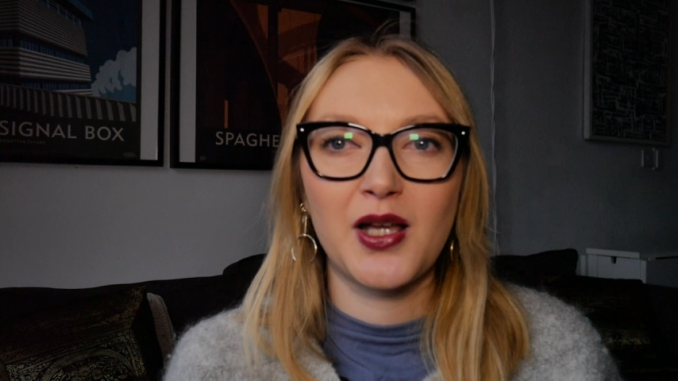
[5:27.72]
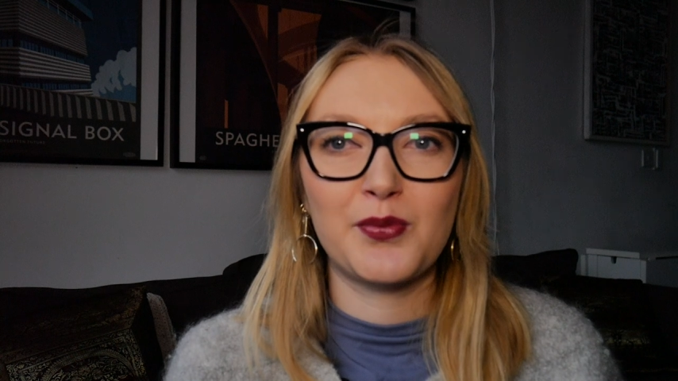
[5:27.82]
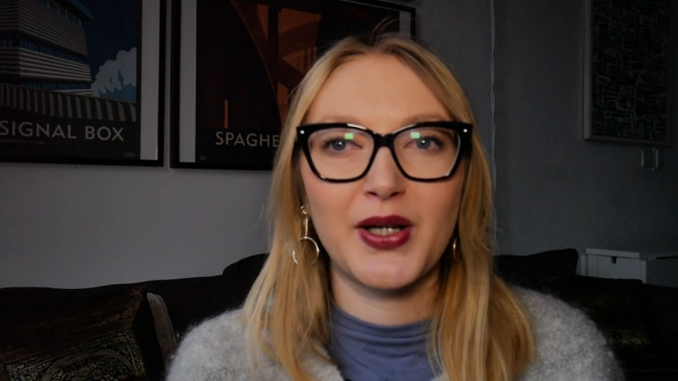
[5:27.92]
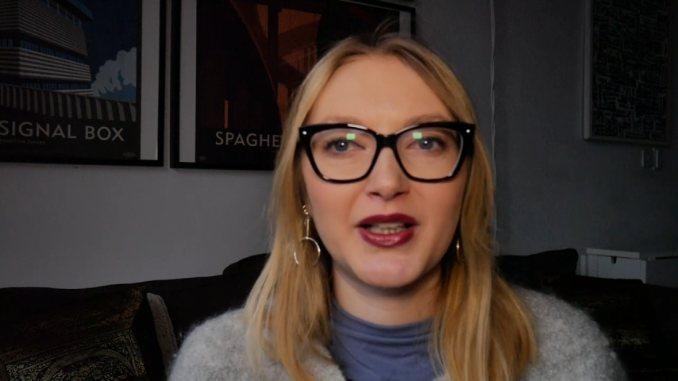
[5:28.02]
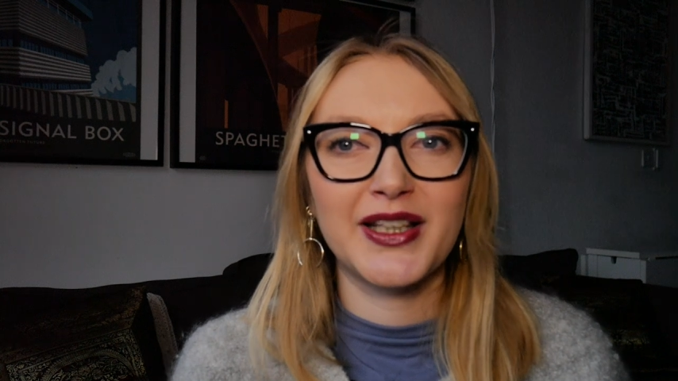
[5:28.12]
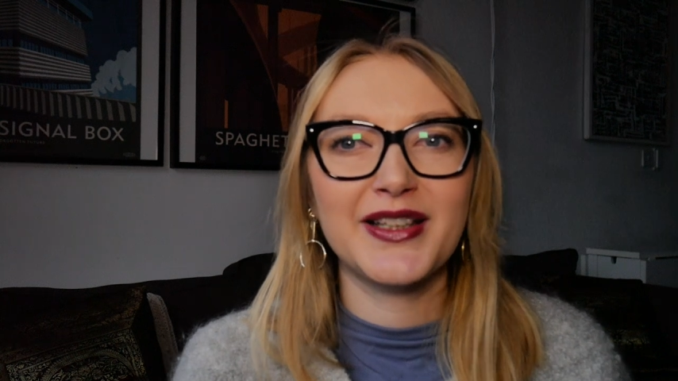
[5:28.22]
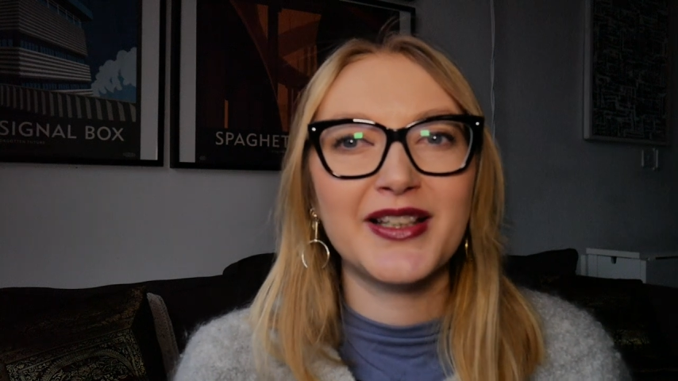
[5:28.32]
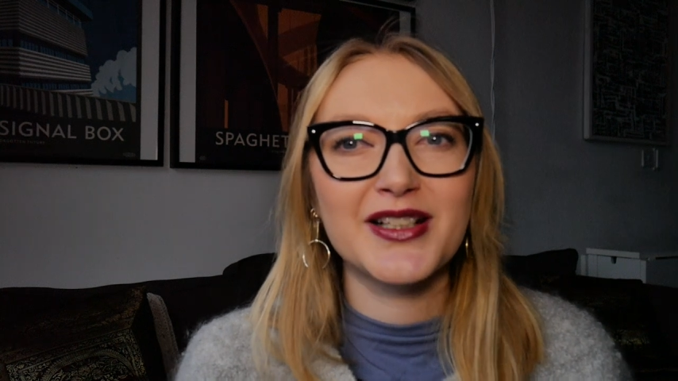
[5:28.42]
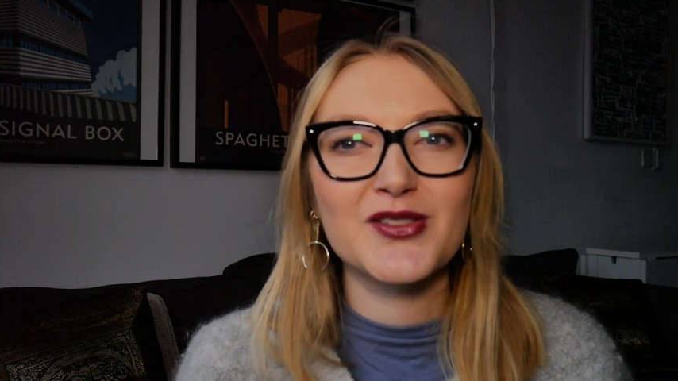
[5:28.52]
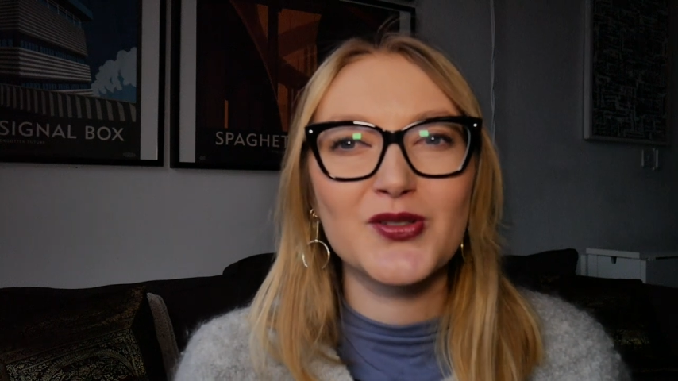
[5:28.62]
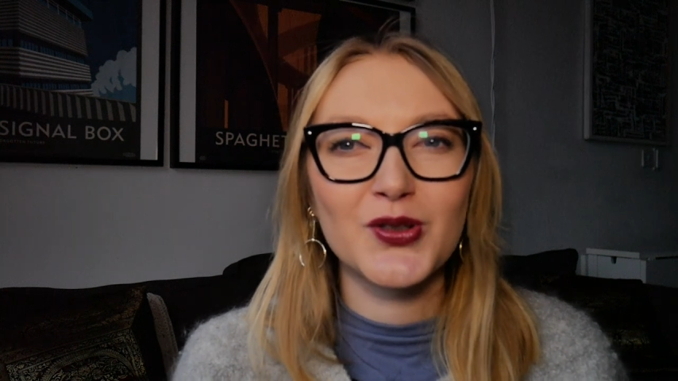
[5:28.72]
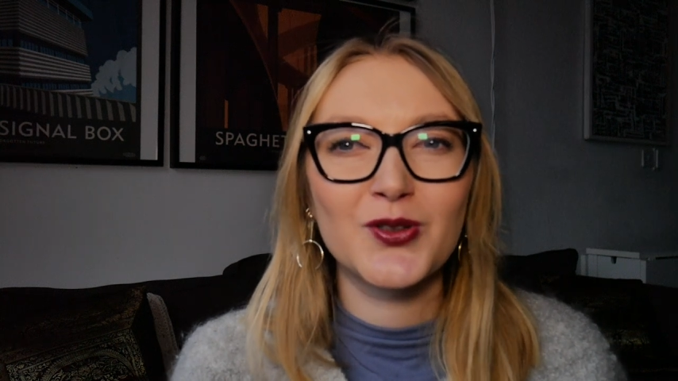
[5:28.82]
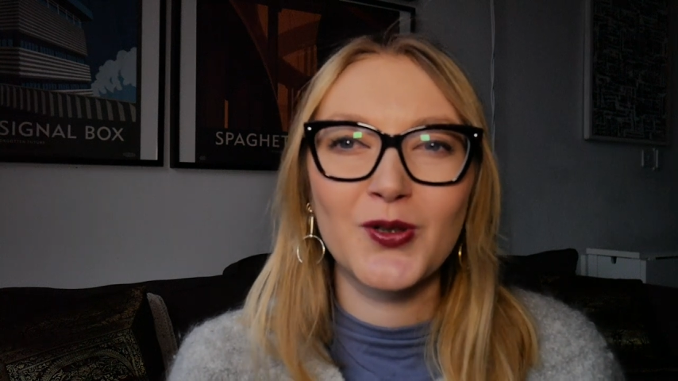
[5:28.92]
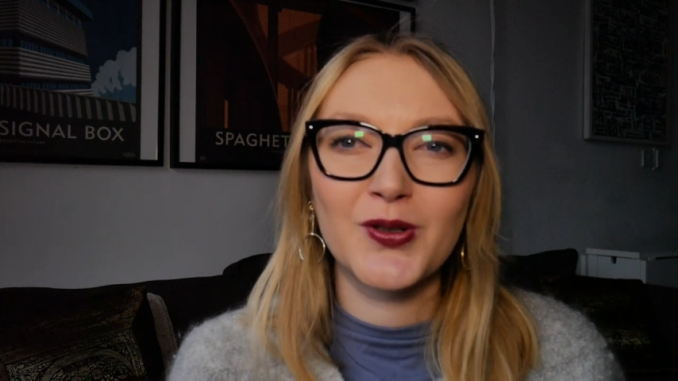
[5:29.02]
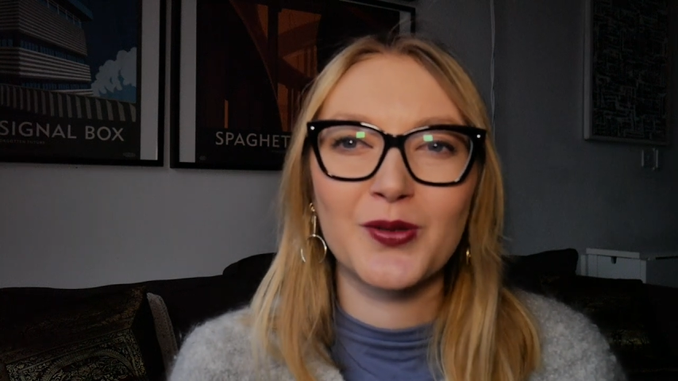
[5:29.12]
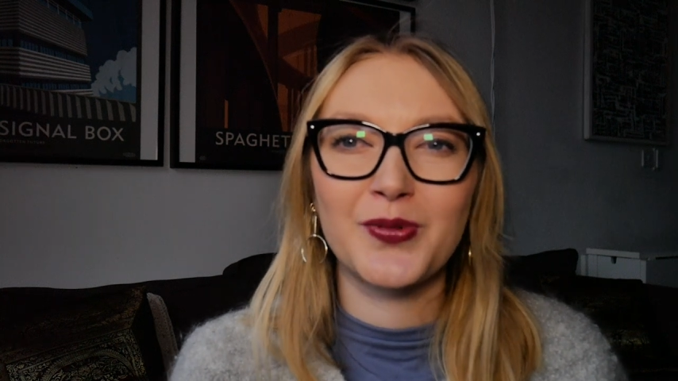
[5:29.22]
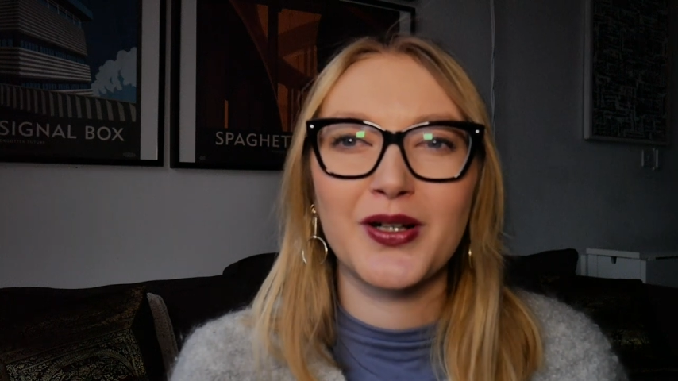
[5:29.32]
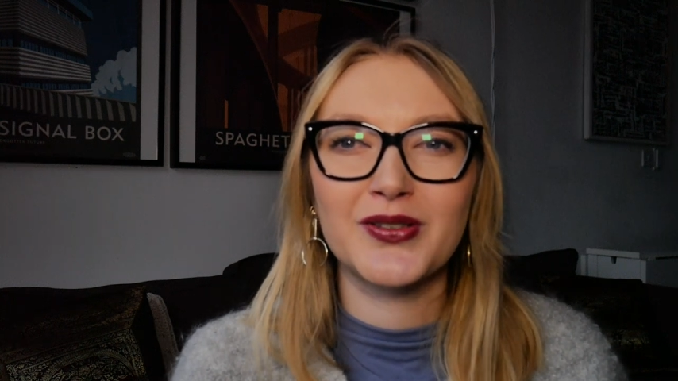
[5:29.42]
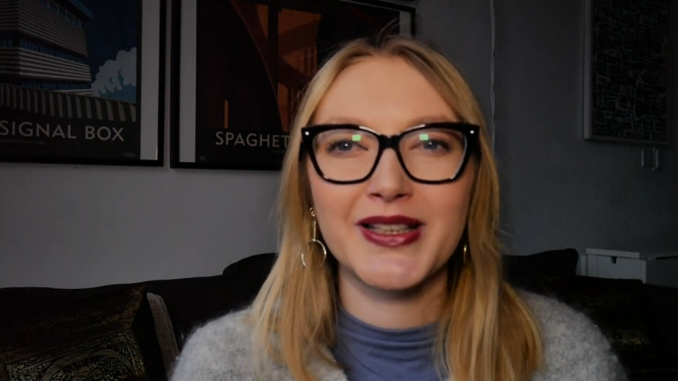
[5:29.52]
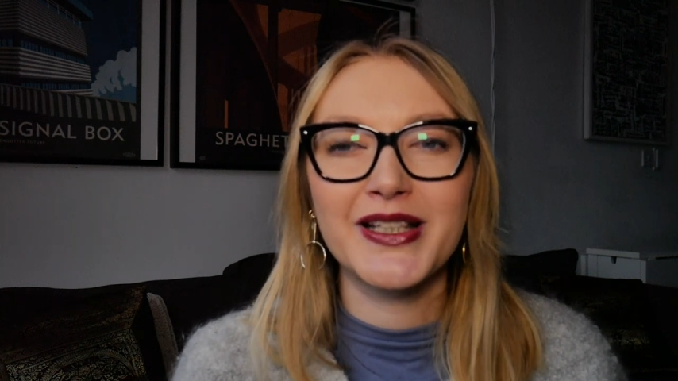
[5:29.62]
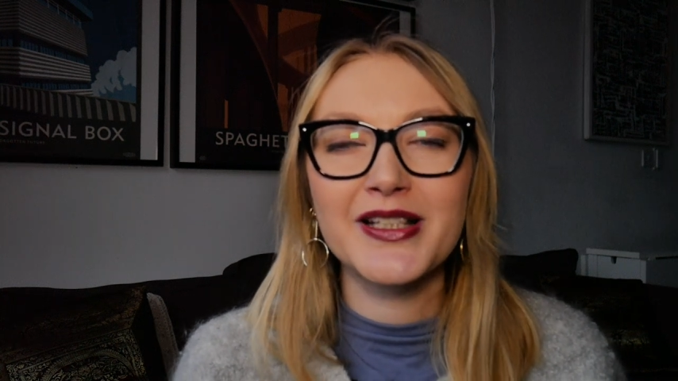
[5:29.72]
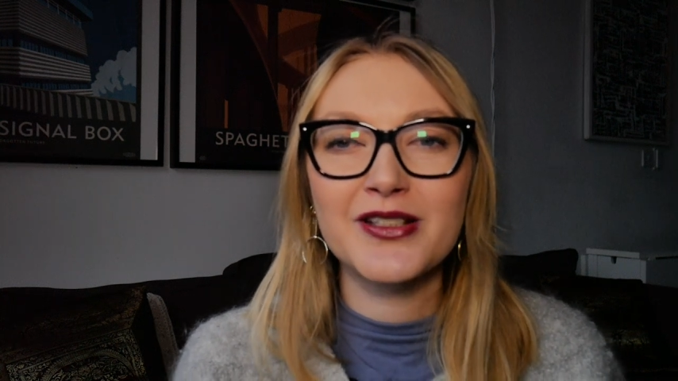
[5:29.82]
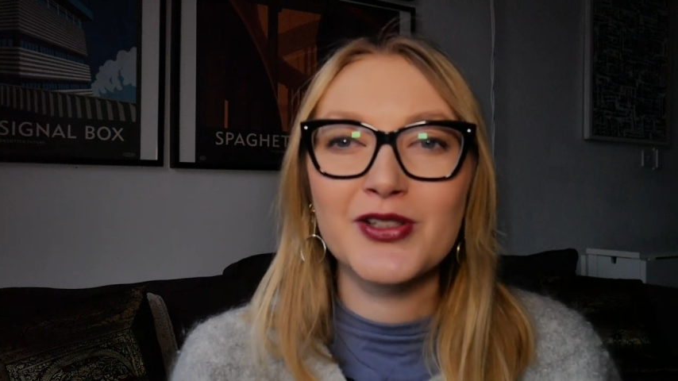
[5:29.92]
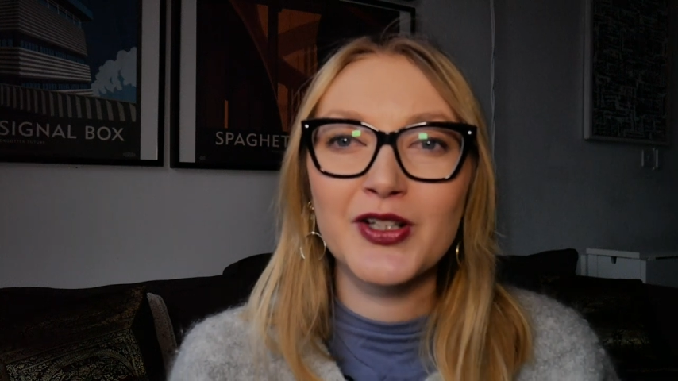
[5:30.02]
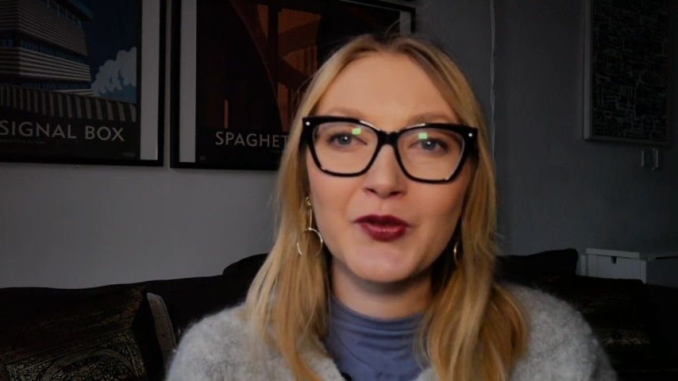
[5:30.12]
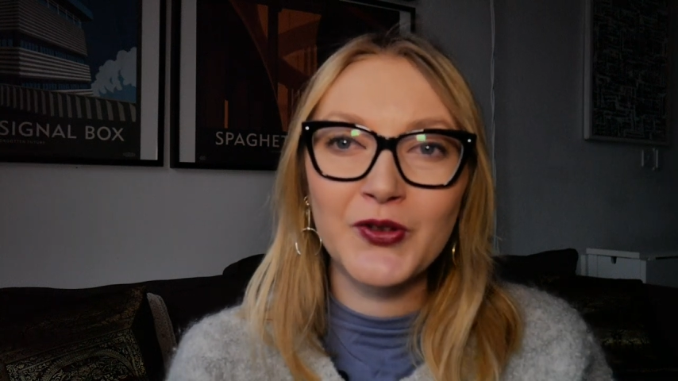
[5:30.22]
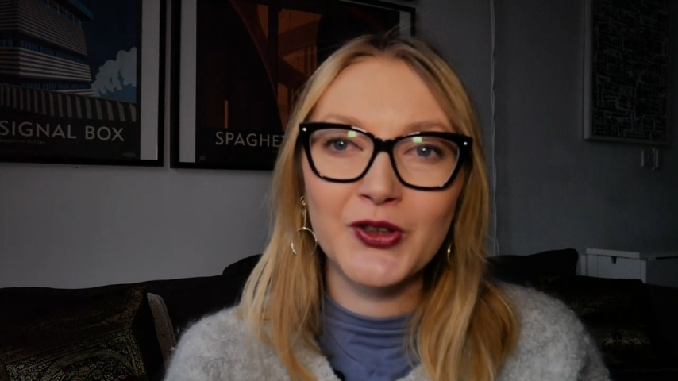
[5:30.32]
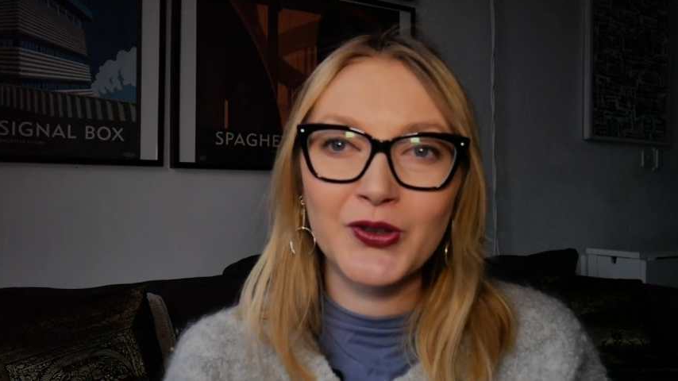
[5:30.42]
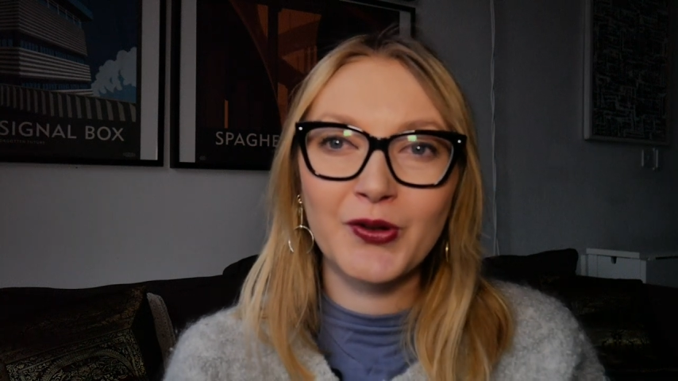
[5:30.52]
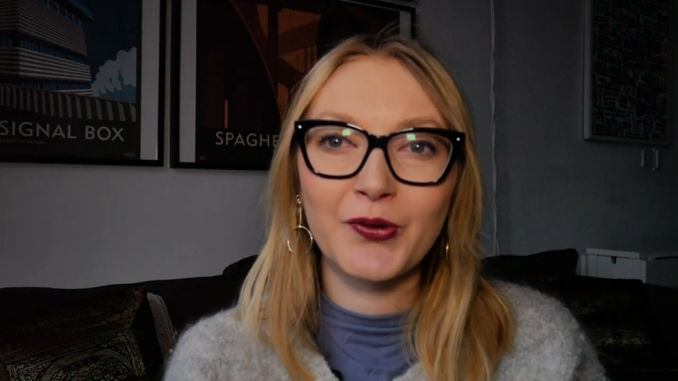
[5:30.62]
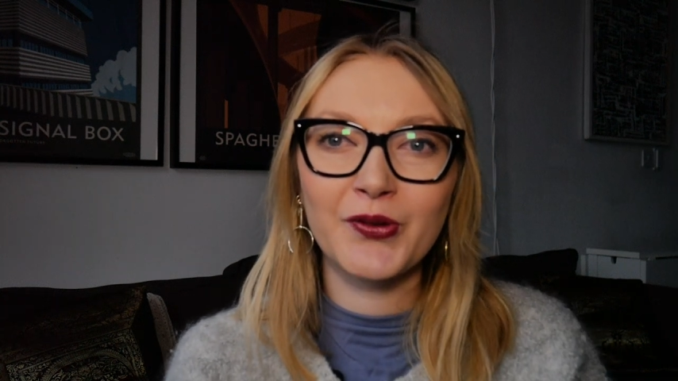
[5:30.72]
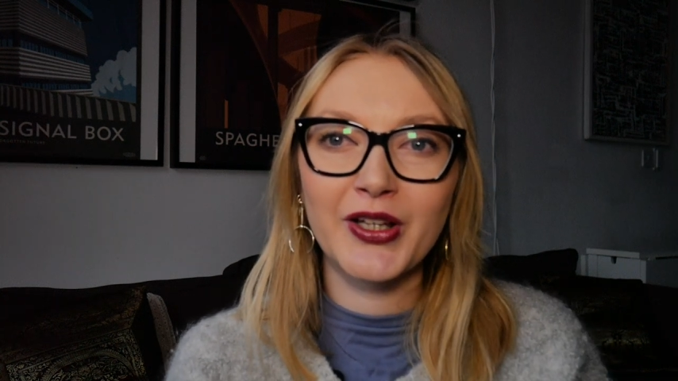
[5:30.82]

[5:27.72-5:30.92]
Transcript: but it does not talk about the history of photography,